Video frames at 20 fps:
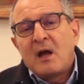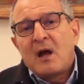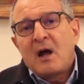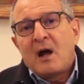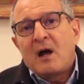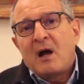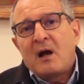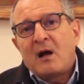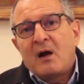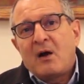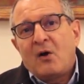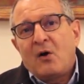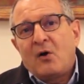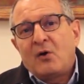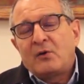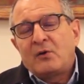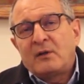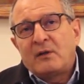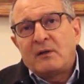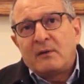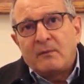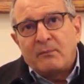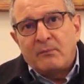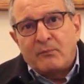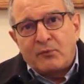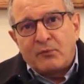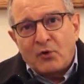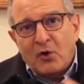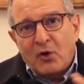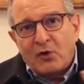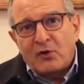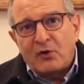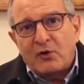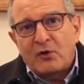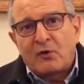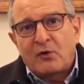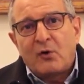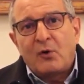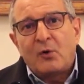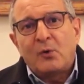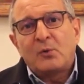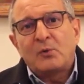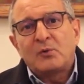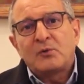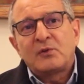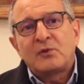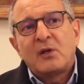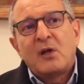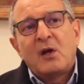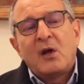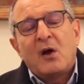on the broader goals